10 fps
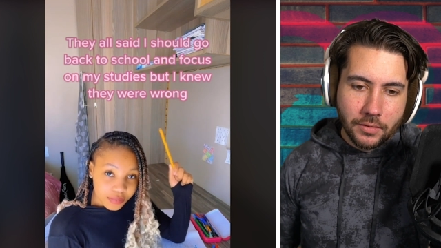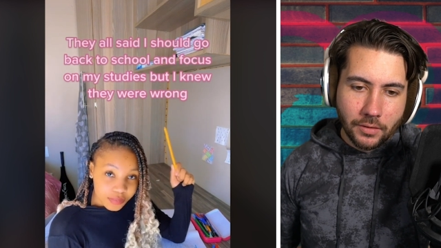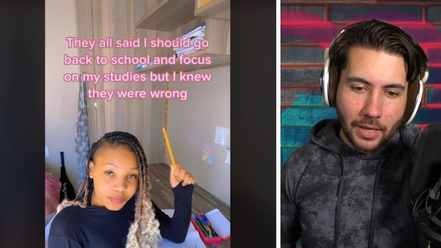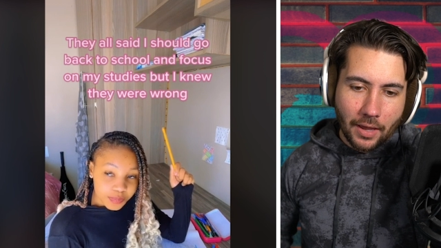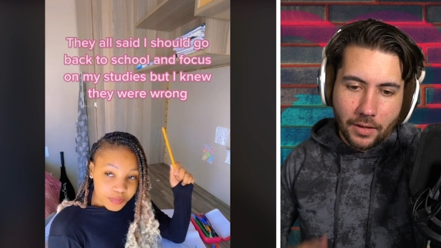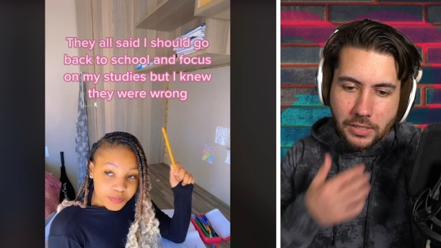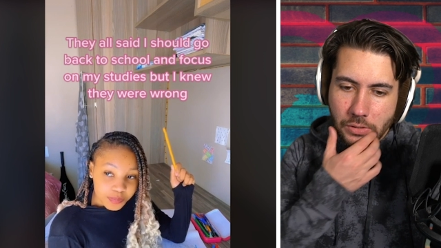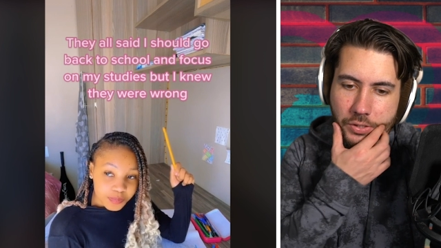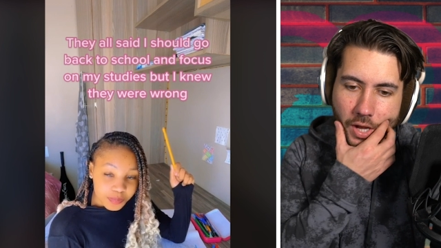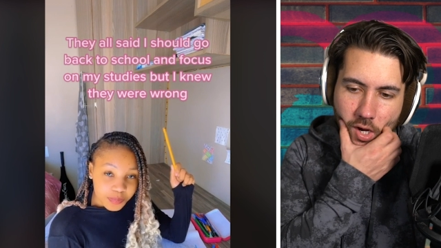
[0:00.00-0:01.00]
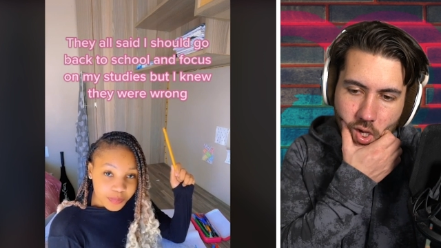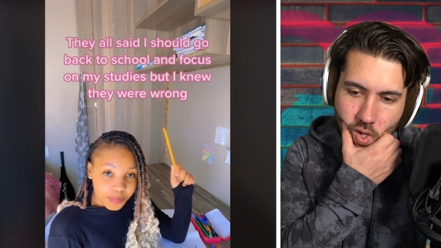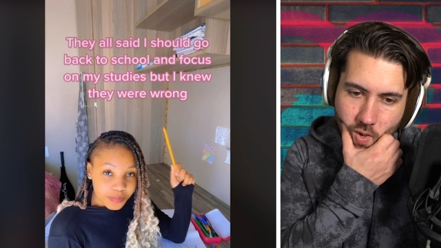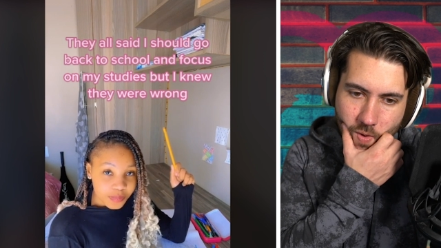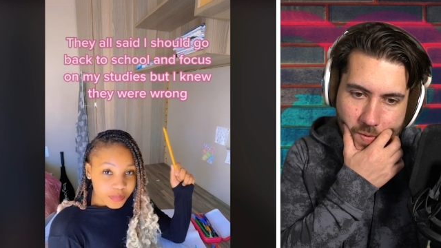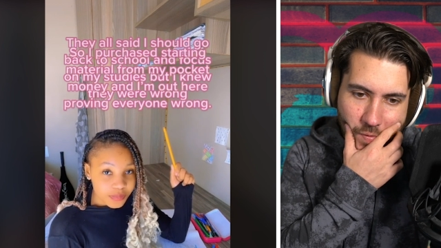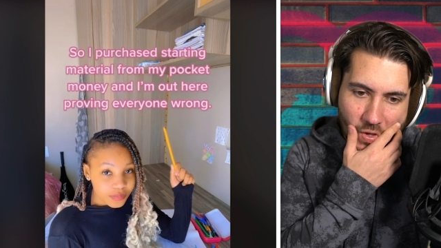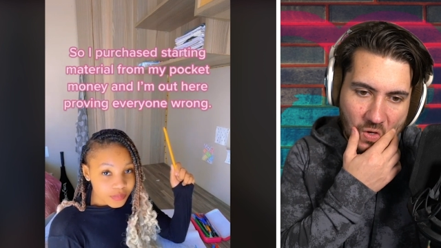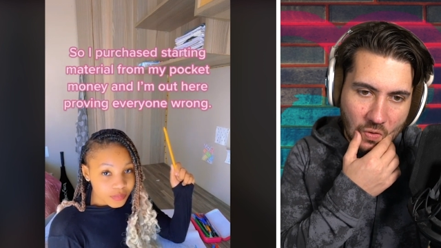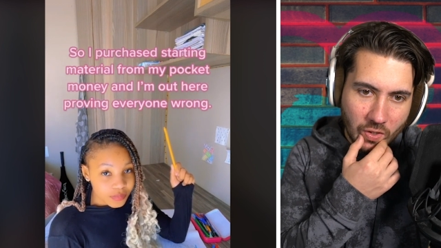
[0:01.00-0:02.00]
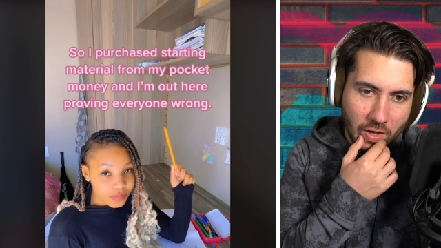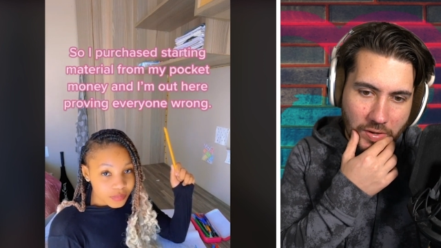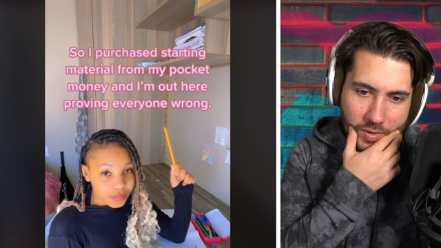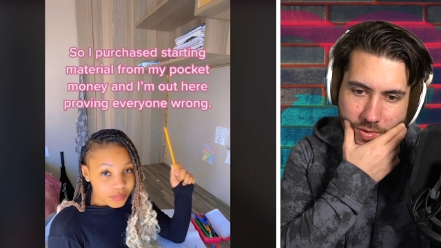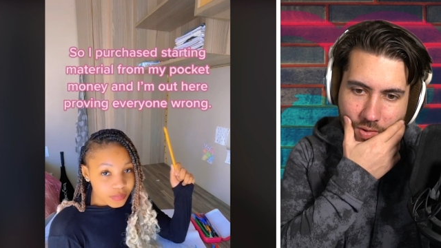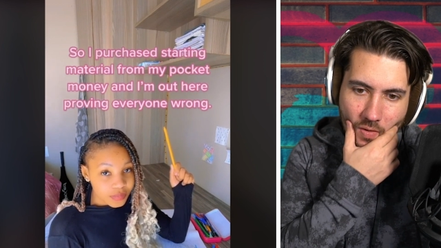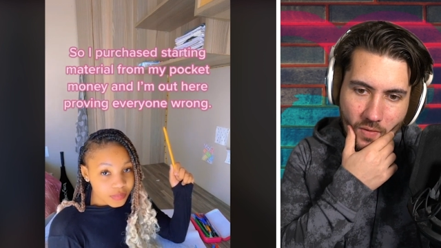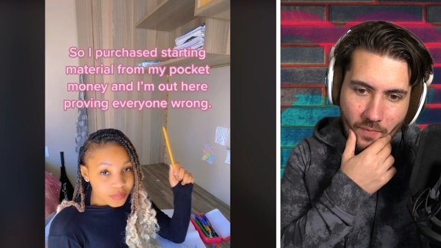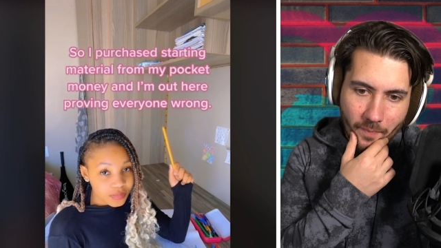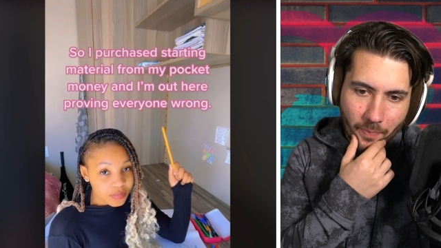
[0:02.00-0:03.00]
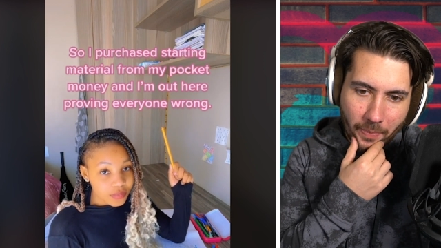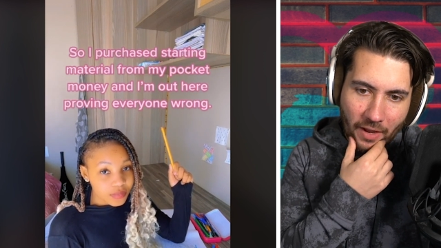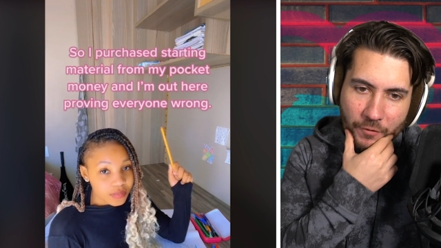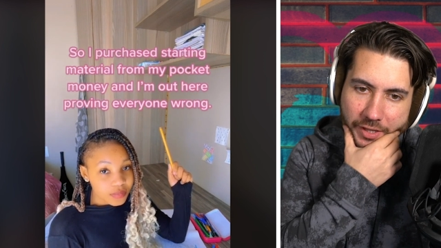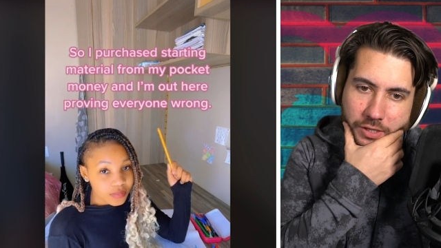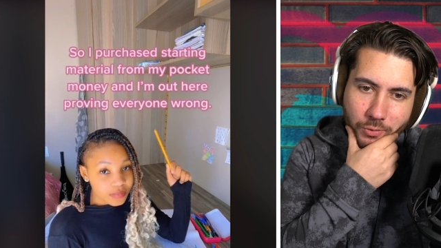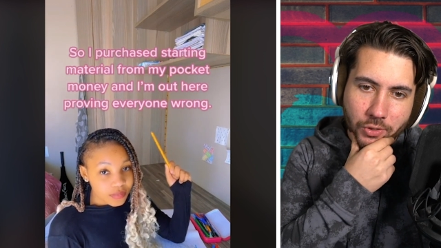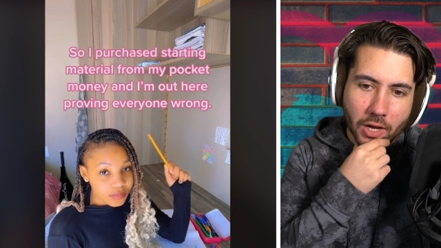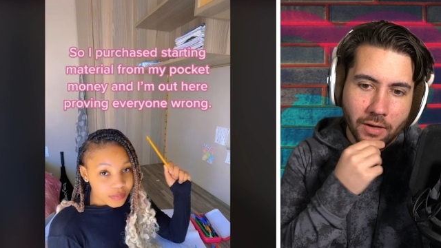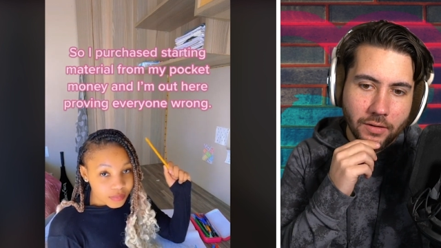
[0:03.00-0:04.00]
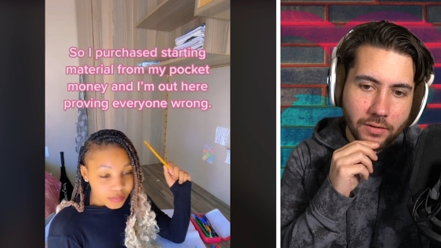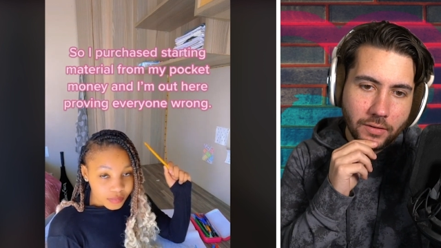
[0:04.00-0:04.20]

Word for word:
Speaker 1: Okay, do you suck? I feel like you suck. I feel like you suck.